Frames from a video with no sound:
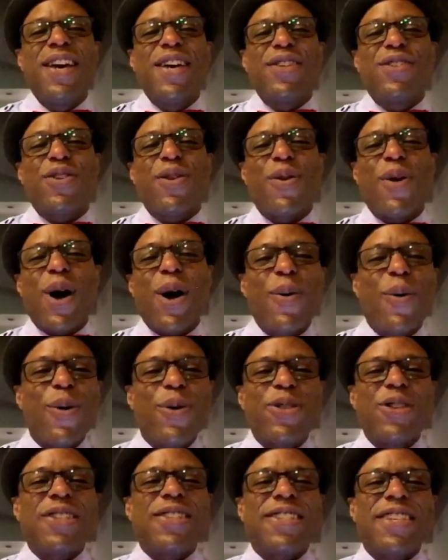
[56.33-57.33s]
So I
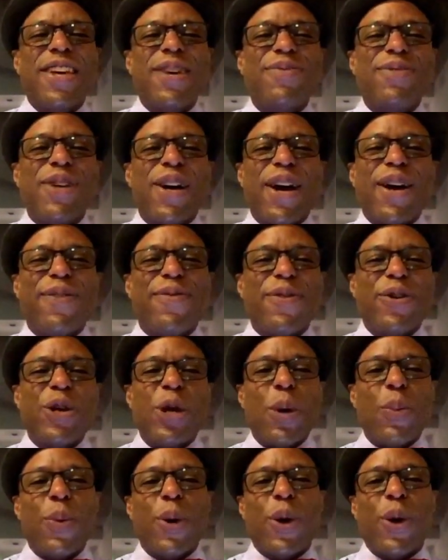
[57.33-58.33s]
wore the same tie for
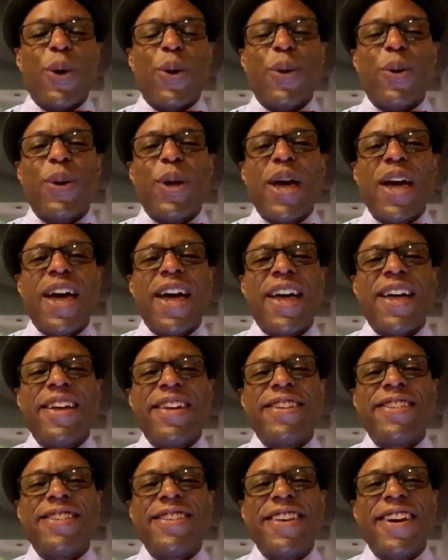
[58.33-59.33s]
Depakote,
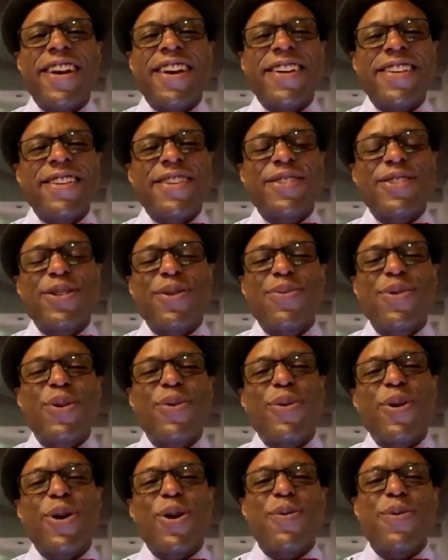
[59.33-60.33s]
and there's something
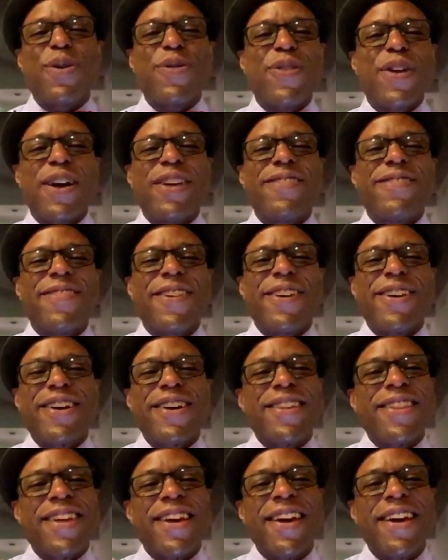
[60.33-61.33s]
weird about that
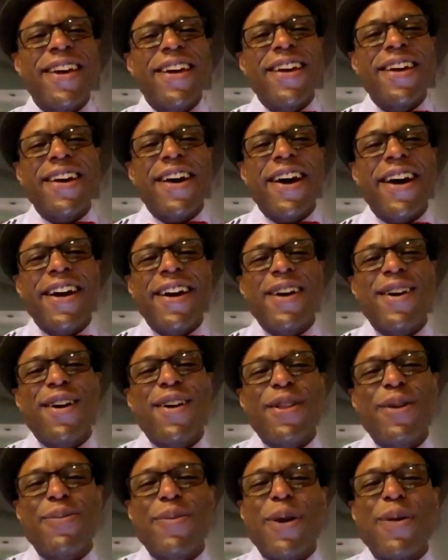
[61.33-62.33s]
drug that I
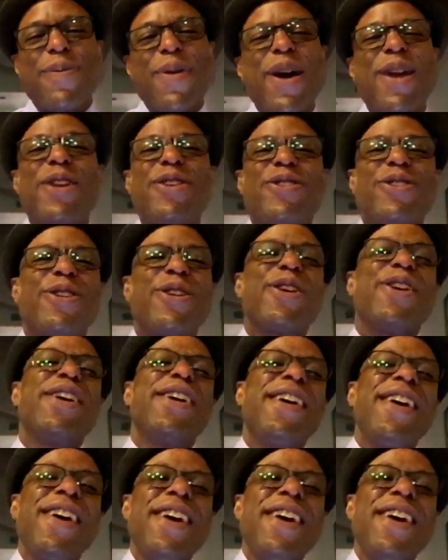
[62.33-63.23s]
call it my manager.